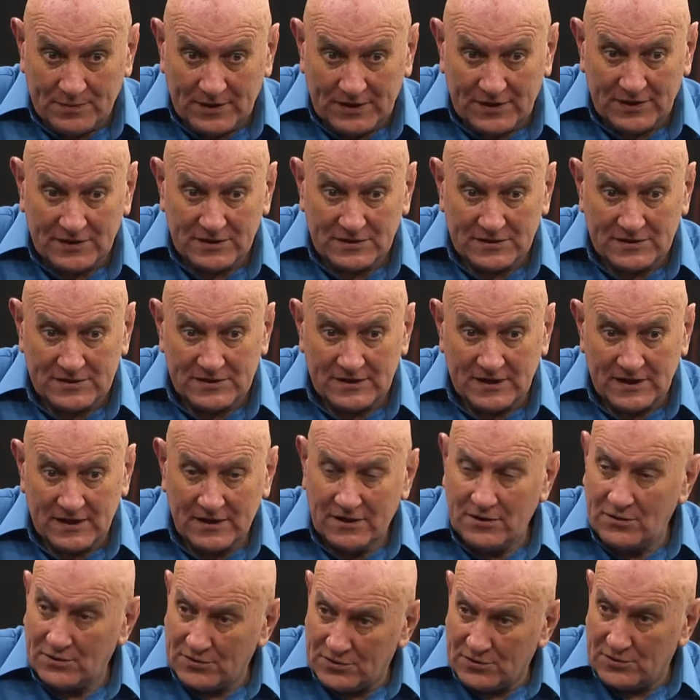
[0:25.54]
because
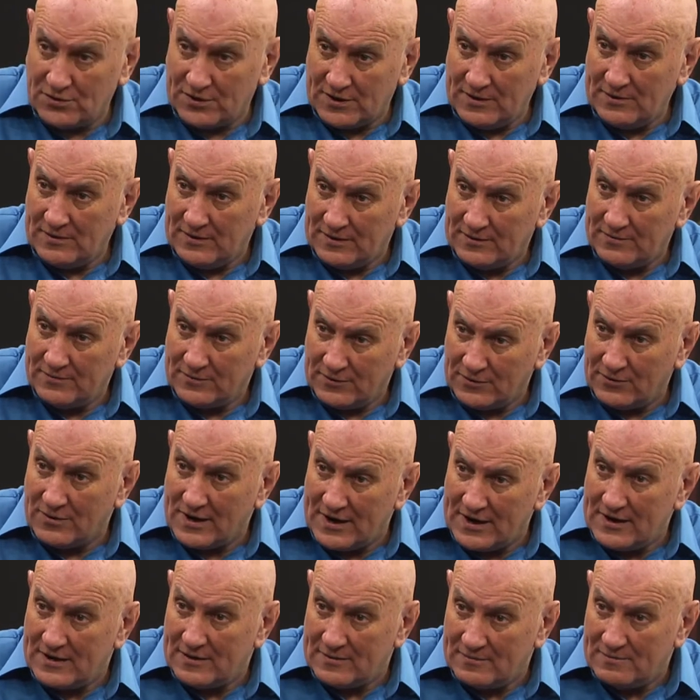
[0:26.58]
you're talking
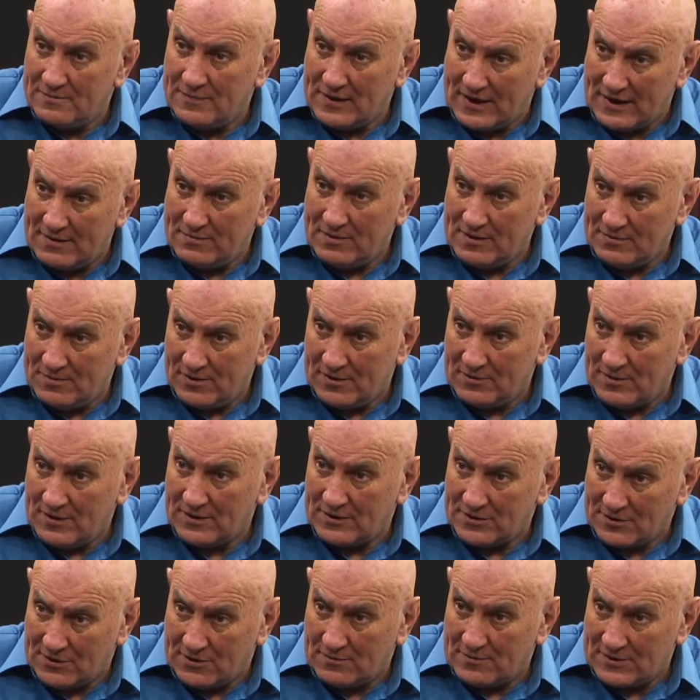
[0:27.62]
great baby boomer
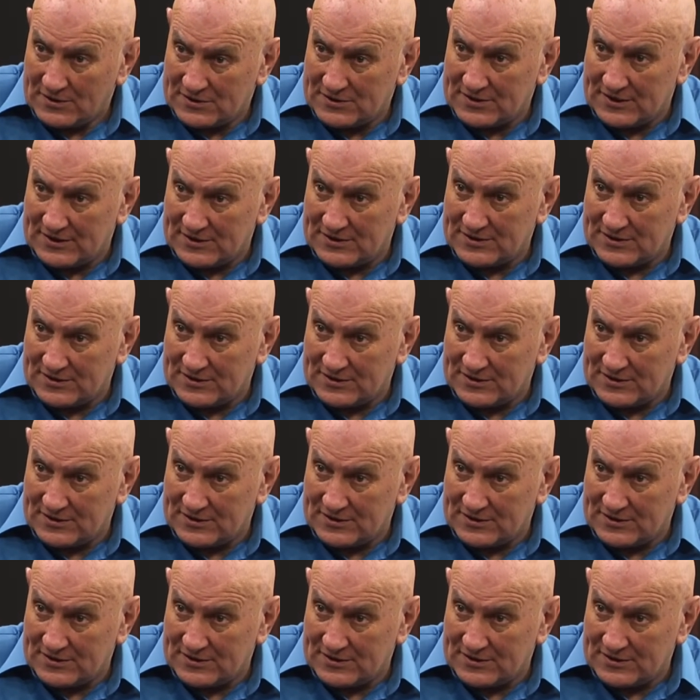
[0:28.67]
common sense.